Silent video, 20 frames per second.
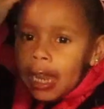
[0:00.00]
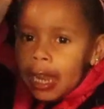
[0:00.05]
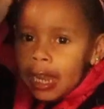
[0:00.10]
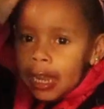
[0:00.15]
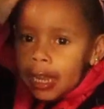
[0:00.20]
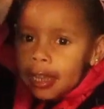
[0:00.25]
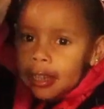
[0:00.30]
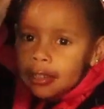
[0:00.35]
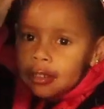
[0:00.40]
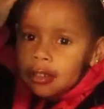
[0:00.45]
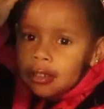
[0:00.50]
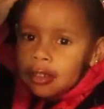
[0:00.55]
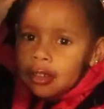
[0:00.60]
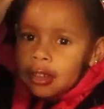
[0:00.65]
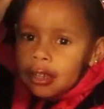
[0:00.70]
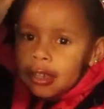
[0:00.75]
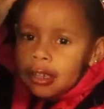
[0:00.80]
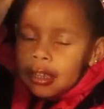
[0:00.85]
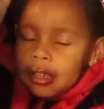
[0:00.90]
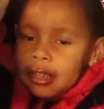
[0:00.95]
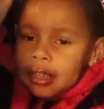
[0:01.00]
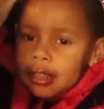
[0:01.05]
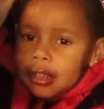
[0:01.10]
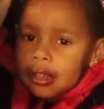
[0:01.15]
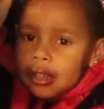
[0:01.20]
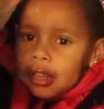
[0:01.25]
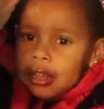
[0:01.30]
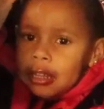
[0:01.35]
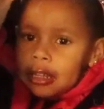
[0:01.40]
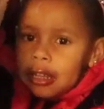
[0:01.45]
and
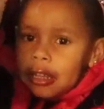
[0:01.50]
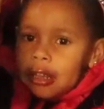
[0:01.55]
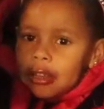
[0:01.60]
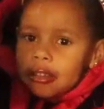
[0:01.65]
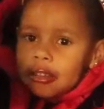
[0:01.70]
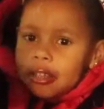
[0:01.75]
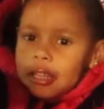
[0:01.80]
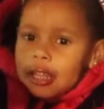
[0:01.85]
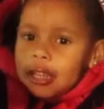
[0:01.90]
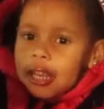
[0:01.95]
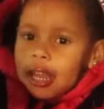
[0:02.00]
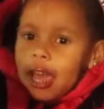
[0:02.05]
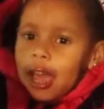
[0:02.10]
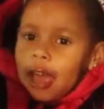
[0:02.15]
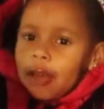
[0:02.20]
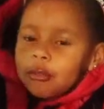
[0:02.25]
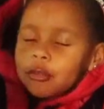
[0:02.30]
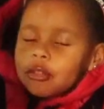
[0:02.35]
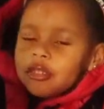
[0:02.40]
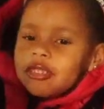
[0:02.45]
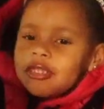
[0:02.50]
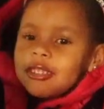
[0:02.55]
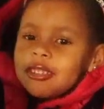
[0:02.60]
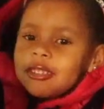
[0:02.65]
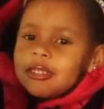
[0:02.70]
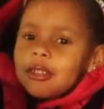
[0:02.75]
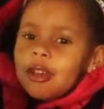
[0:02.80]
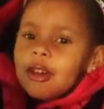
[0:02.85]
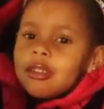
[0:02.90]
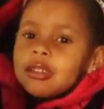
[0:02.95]
this, and I have a
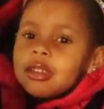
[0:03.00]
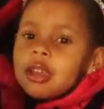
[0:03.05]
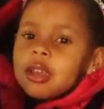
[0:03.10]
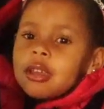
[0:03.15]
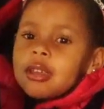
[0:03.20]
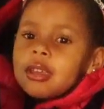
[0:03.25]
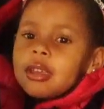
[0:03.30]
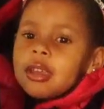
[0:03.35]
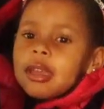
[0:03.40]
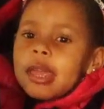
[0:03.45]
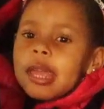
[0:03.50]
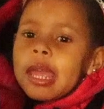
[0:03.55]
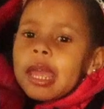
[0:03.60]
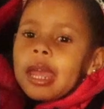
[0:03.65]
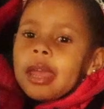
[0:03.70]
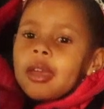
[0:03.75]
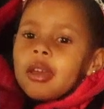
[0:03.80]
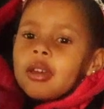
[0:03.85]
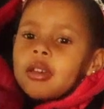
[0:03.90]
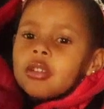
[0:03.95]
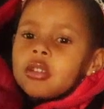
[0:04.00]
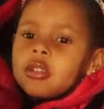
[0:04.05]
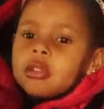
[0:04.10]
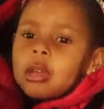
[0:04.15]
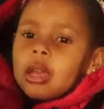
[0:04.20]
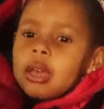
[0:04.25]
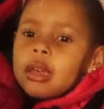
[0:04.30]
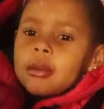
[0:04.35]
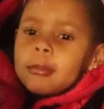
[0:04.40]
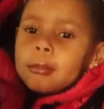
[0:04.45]
dress on, and
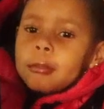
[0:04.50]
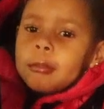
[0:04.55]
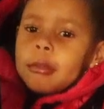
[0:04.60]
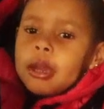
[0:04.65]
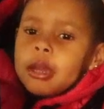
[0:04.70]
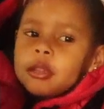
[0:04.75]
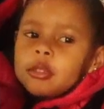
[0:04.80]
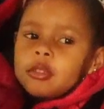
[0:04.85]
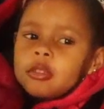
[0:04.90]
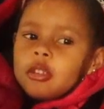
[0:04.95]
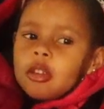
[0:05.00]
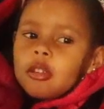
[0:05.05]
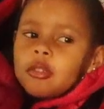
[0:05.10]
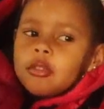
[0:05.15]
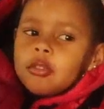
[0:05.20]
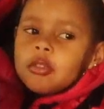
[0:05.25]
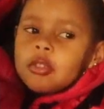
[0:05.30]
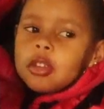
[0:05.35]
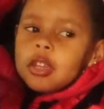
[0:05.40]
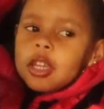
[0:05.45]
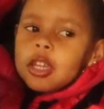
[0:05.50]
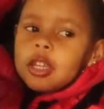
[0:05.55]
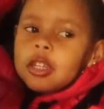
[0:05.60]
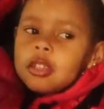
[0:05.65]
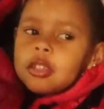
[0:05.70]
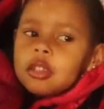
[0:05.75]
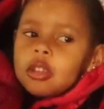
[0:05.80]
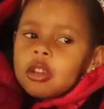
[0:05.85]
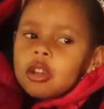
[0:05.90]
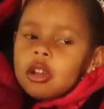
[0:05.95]
my stuff
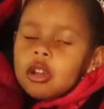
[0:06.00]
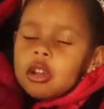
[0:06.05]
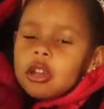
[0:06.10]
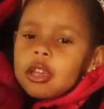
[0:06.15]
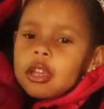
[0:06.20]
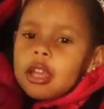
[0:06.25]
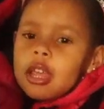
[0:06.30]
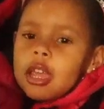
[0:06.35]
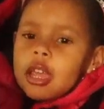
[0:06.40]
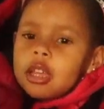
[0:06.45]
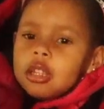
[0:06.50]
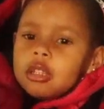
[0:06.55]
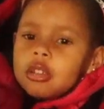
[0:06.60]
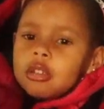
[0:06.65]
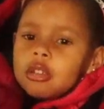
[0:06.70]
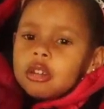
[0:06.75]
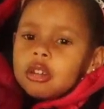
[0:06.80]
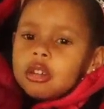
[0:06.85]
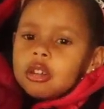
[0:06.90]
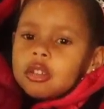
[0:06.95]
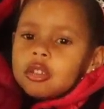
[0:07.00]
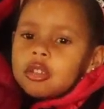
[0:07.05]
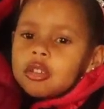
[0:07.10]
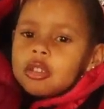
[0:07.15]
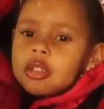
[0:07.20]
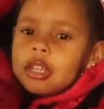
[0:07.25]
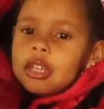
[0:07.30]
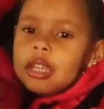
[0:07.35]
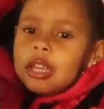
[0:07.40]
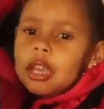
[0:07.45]
and and
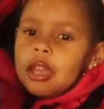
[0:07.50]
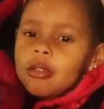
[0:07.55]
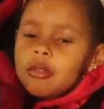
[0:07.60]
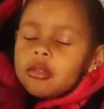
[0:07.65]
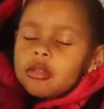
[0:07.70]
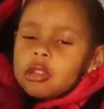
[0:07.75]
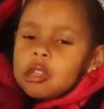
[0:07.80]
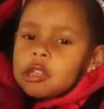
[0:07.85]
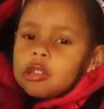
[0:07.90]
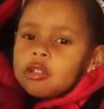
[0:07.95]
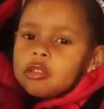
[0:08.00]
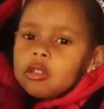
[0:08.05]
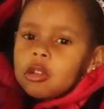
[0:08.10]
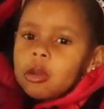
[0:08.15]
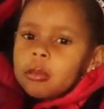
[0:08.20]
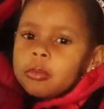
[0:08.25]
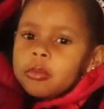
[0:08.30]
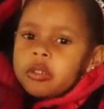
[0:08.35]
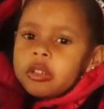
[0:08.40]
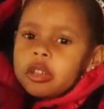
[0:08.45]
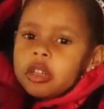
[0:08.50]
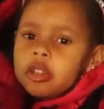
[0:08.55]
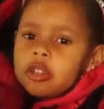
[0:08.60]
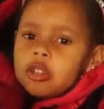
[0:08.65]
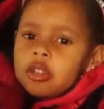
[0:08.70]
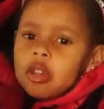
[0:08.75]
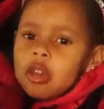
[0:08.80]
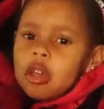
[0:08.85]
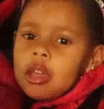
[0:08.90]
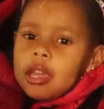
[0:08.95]
the gifts is
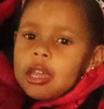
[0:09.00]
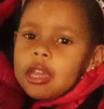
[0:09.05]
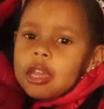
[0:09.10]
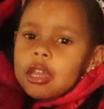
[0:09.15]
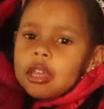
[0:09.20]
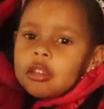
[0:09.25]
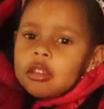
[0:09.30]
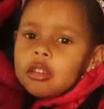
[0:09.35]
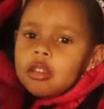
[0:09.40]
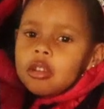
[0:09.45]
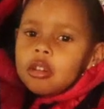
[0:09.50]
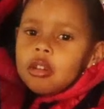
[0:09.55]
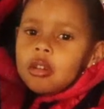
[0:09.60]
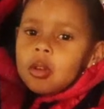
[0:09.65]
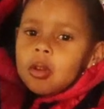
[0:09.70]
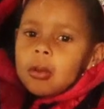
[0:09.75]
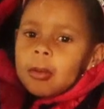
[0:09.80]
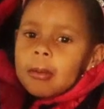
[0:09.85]
upstairs, and the